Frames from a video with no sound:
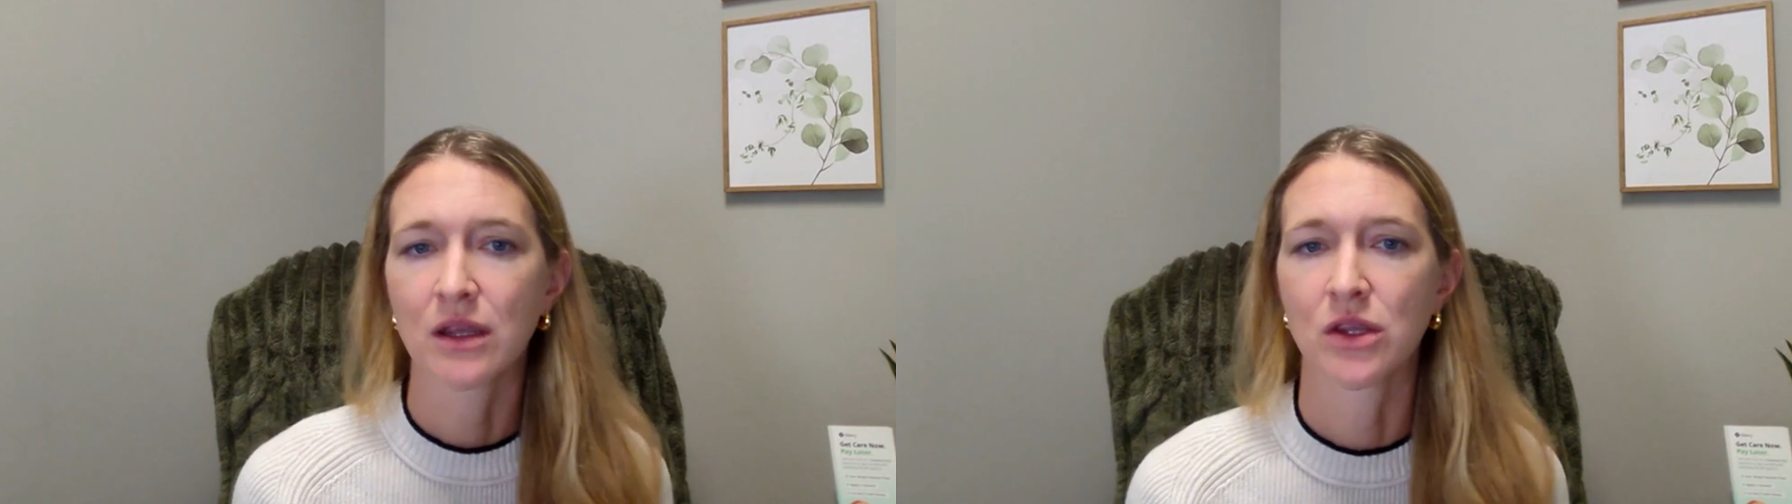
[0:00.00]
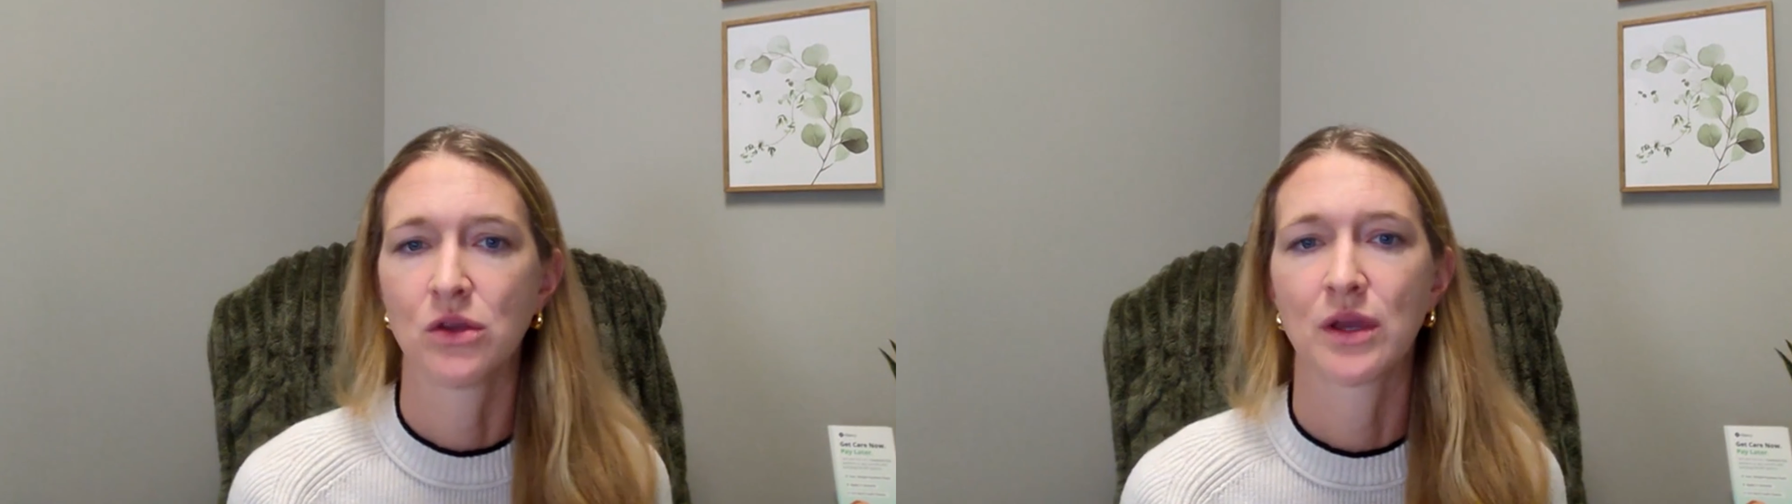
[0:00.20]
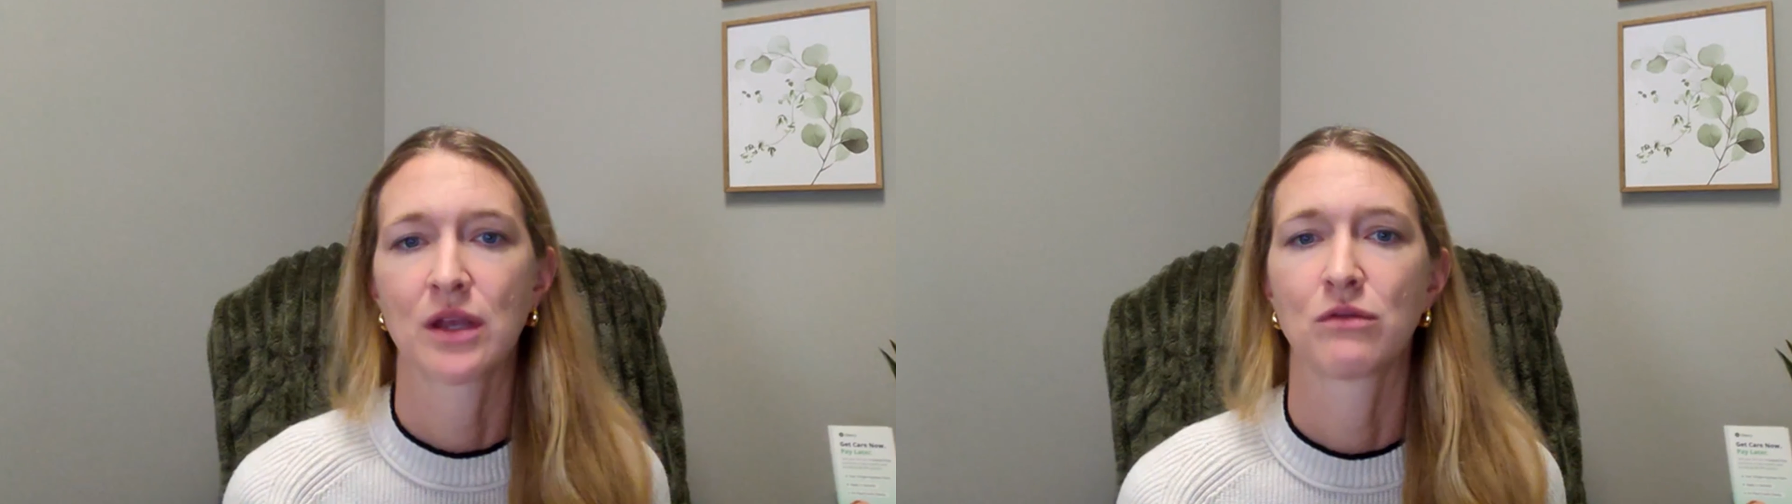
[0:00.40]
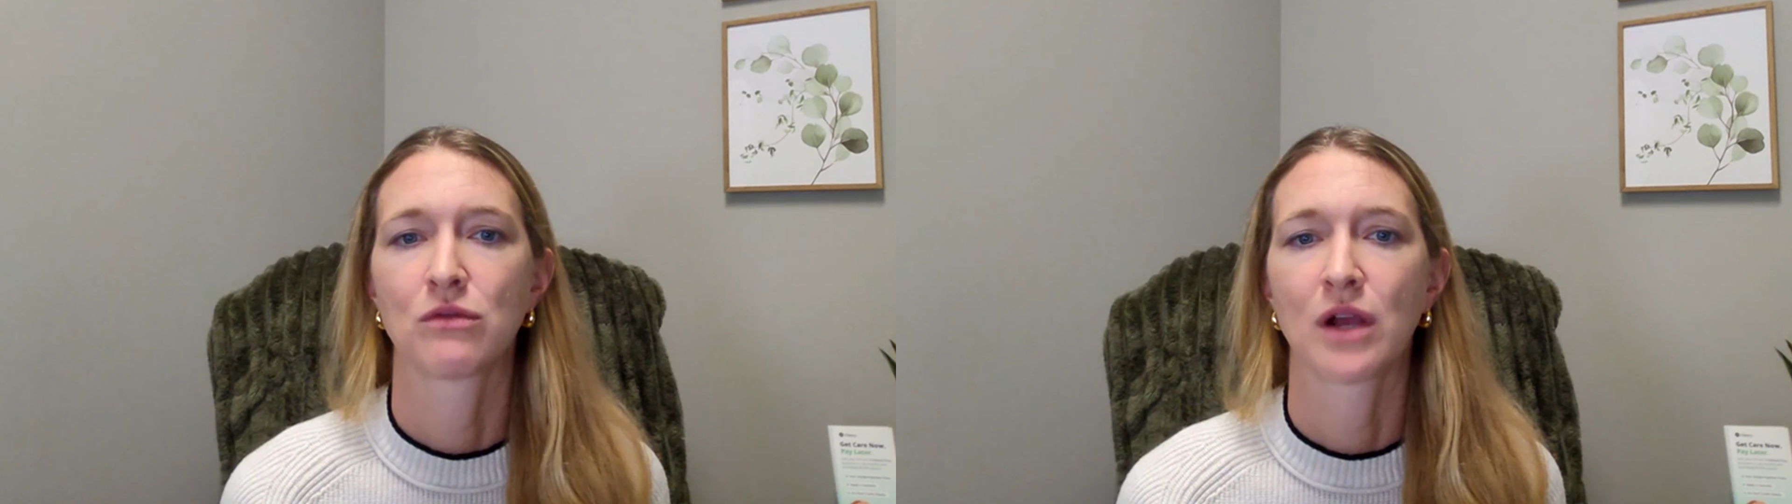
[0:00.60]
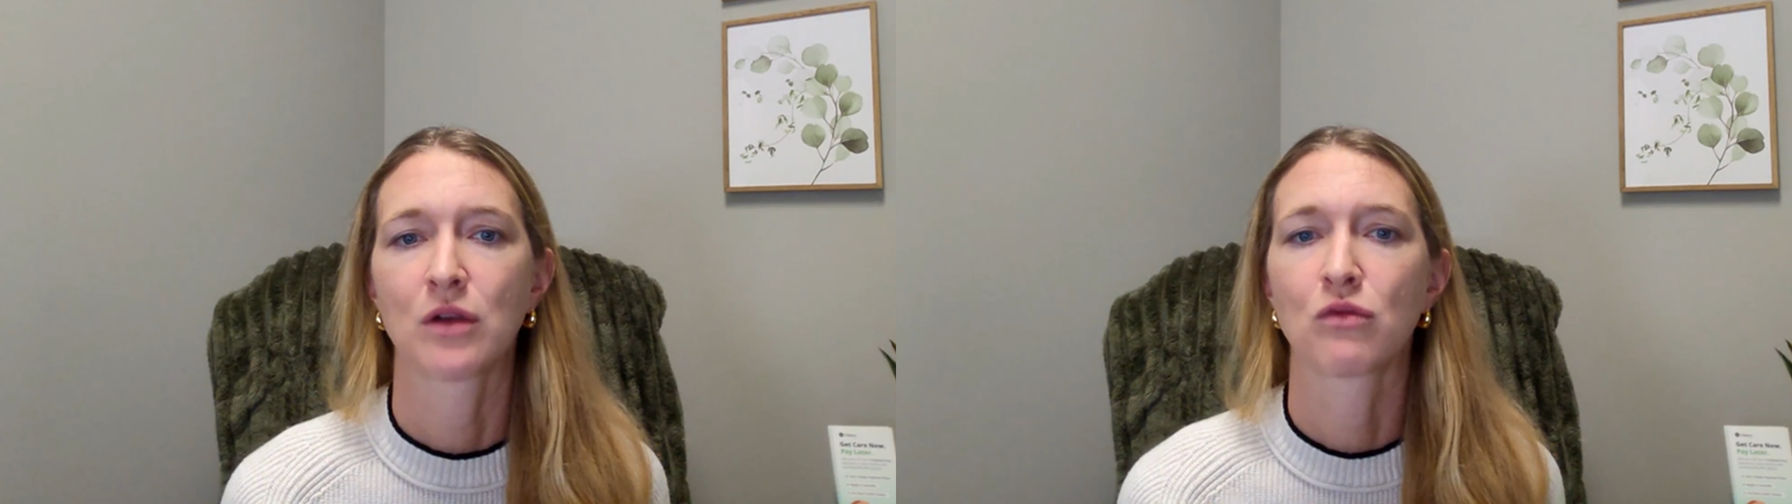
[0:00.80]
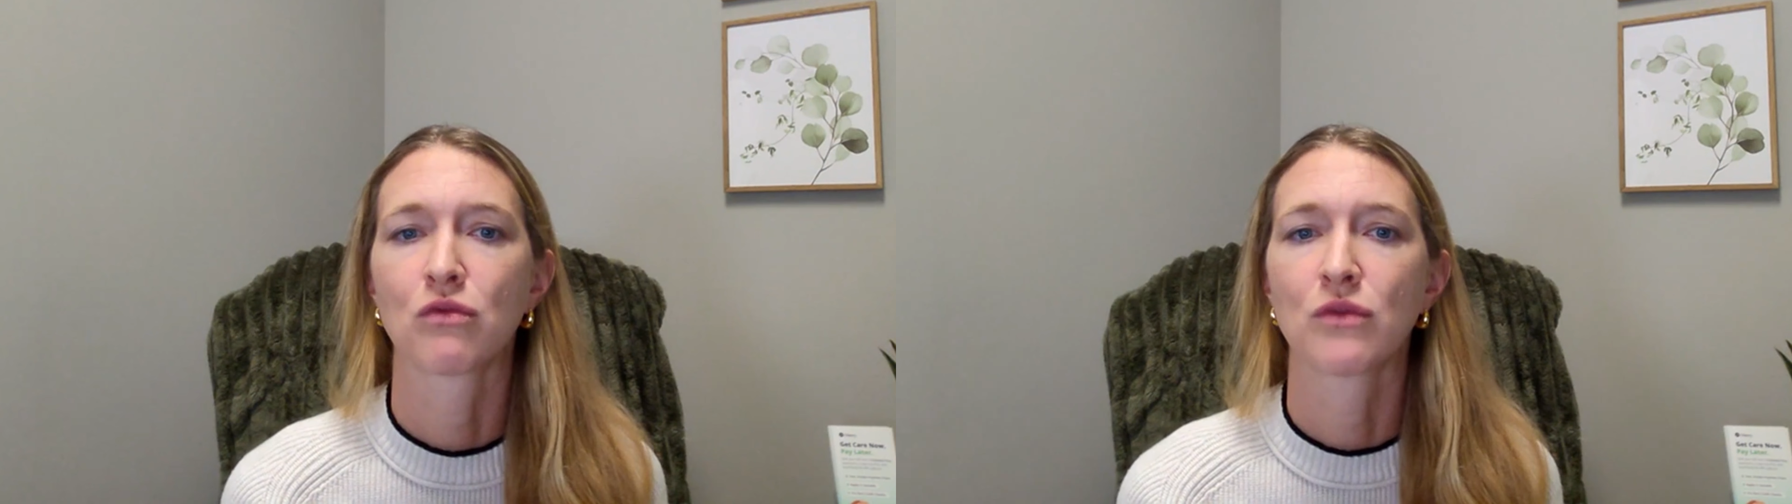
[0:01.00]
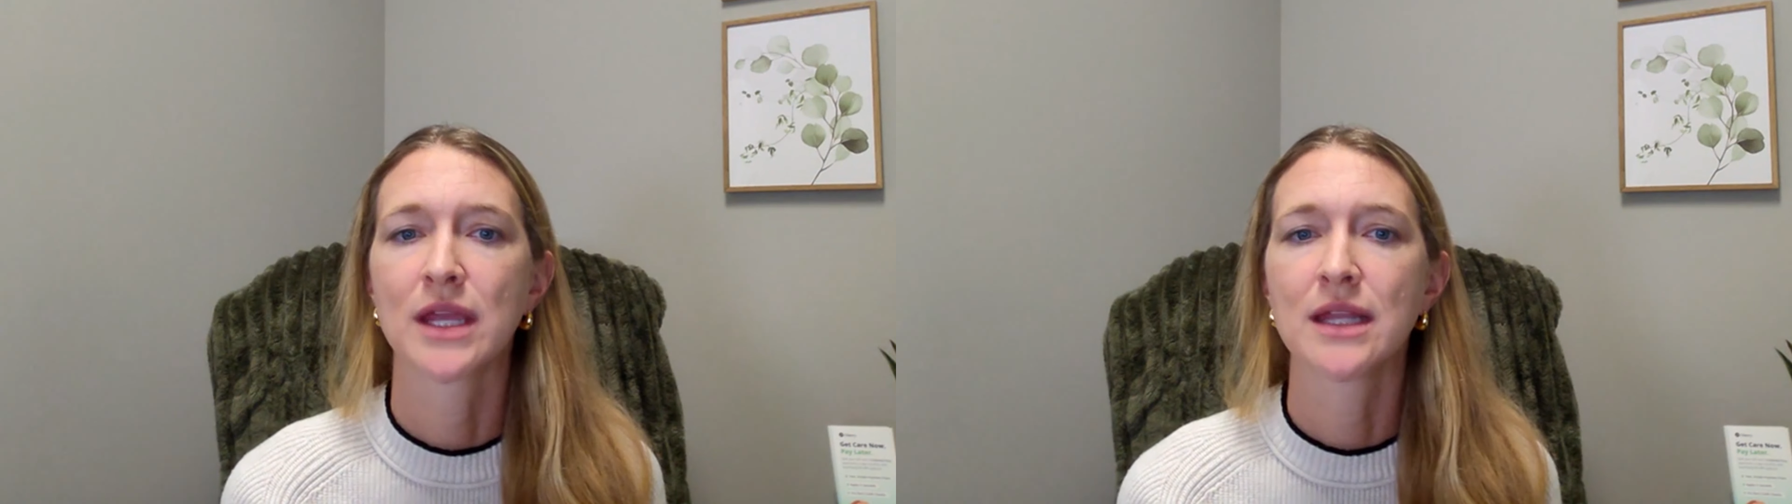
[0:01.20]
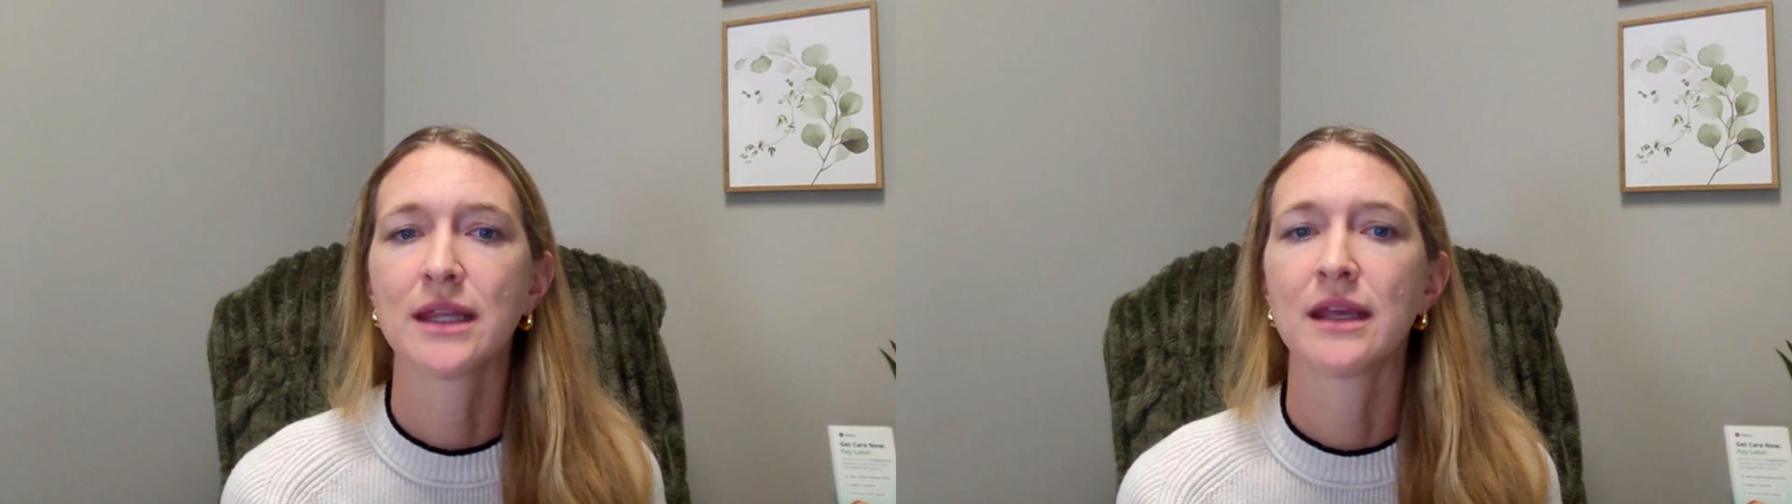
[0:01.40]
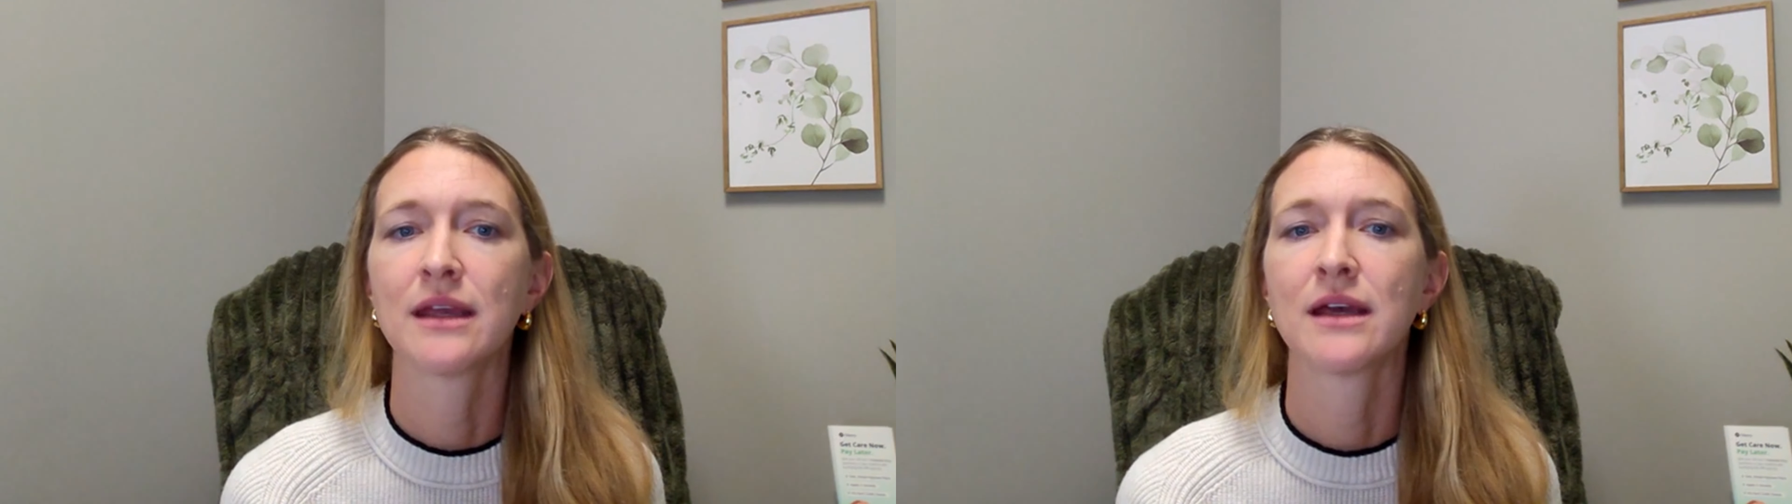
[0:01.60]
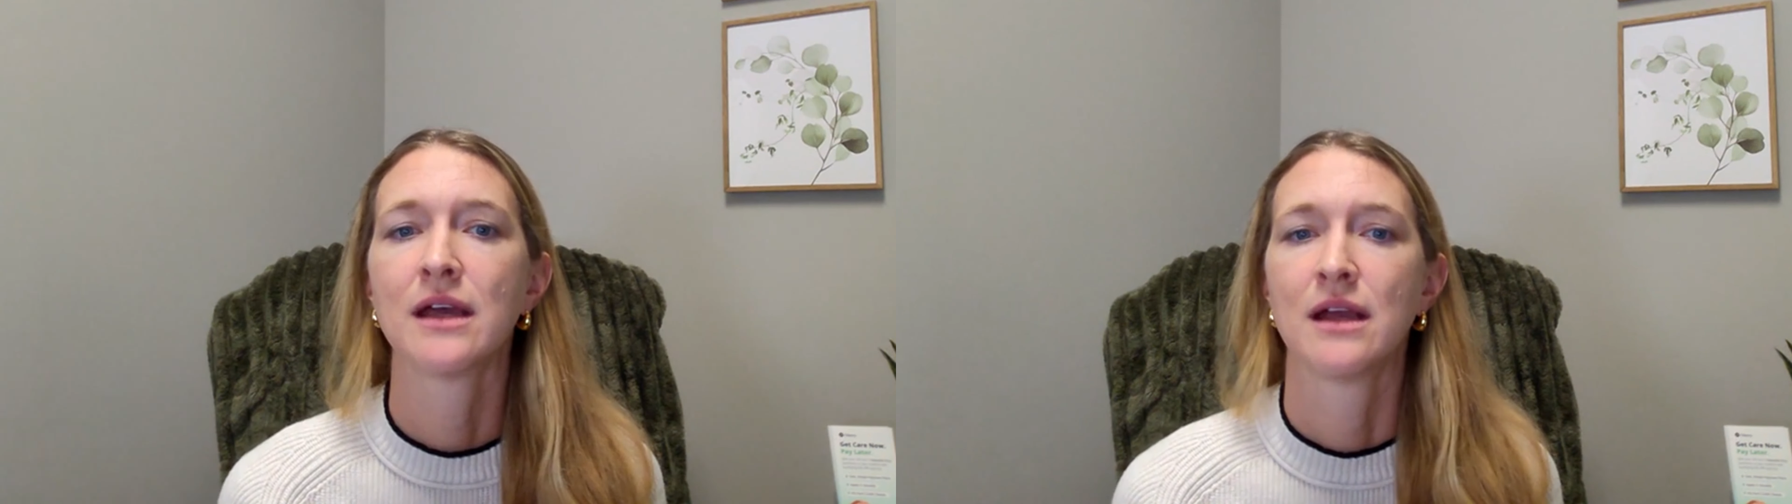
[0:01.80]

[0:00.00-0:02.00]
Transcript: you can run really